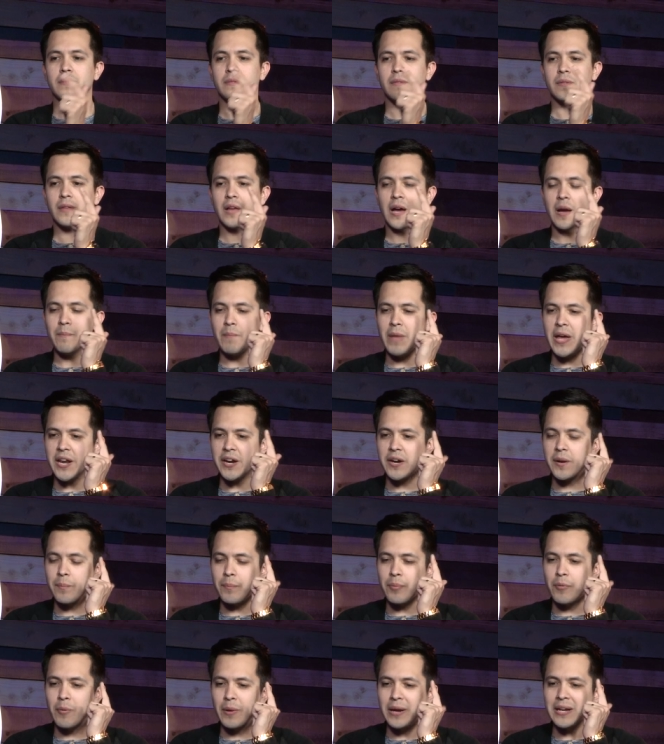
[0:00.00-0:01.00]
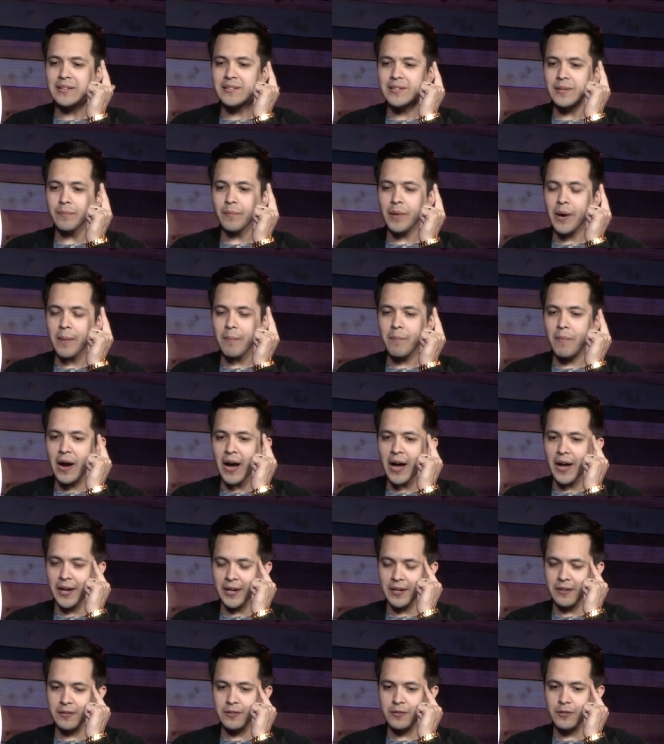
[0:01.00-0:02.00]
I made it a point in my
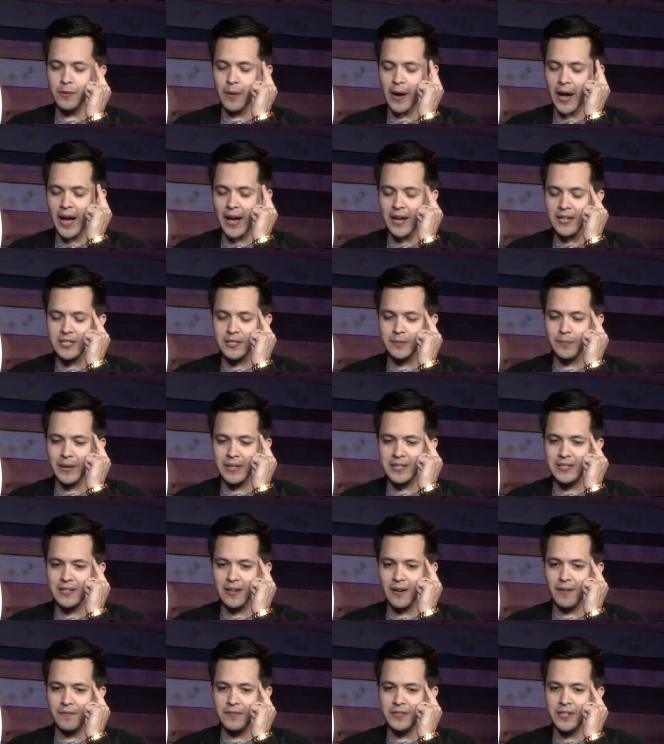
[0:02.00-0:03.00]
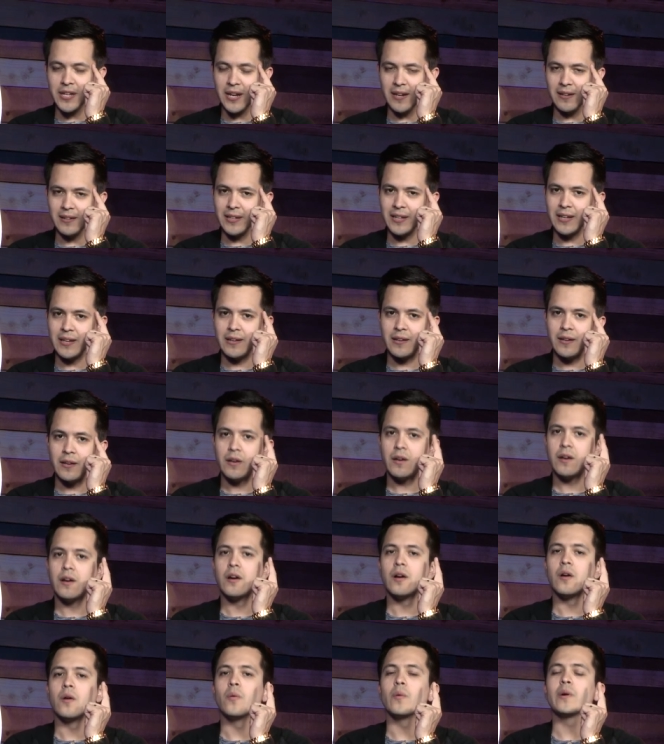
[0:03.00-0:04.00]
mind to ask myself daily,
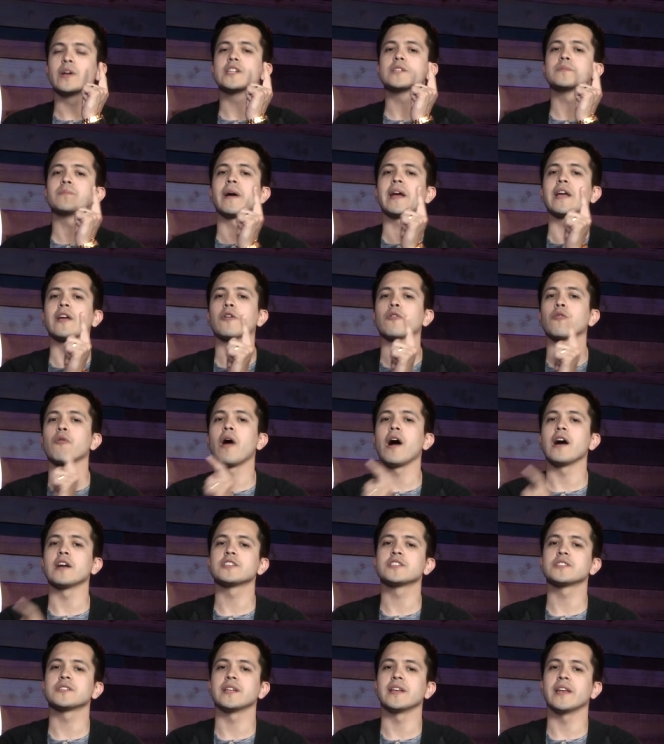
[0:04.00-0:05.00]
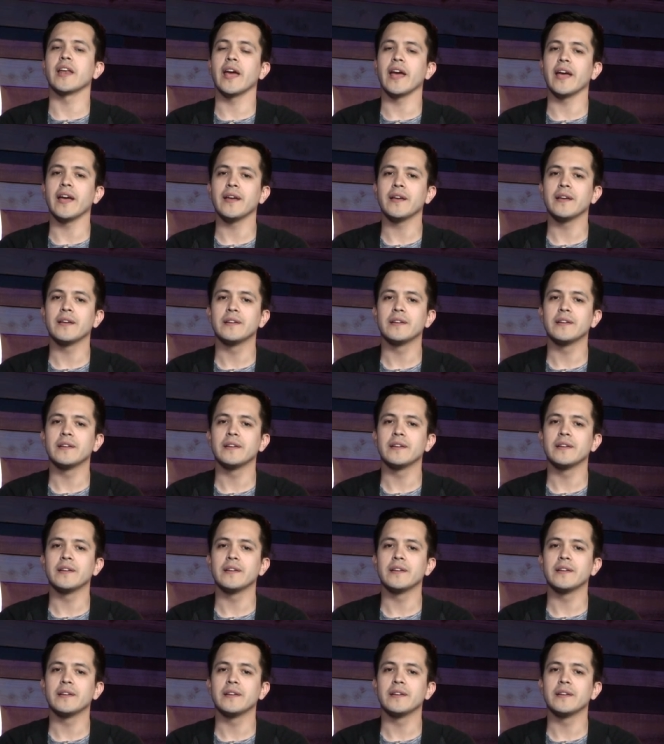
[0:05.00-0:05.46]
what is my cross today?